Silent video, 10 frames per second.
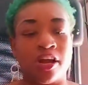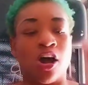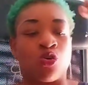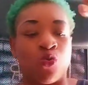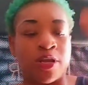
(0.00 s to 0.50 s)
here:
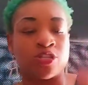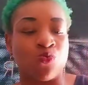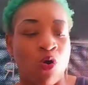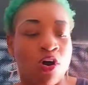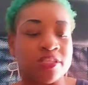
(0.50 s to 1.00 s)
a Queen of
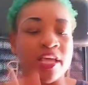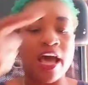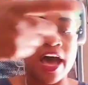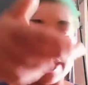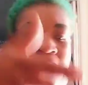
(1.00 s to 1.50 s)
Swords,
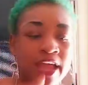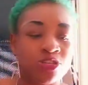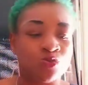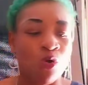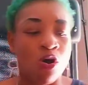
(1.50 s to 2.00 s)
a Knight
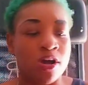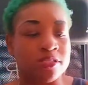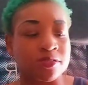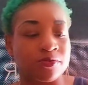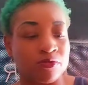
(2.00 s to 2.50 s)
of
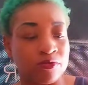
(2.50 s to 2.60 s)
Swords,